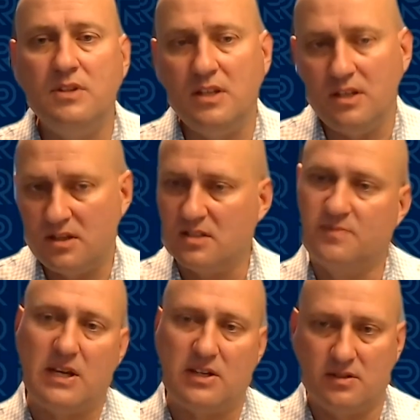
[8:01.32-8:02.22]
need the
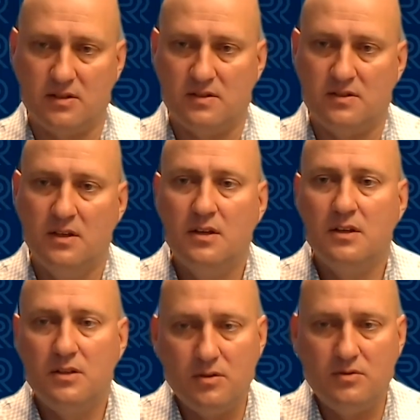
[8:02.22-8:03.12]
specialist.
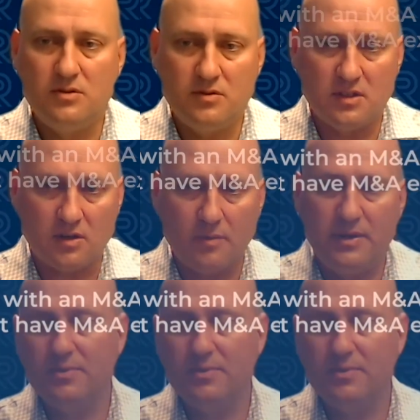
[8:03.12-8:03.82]
There are people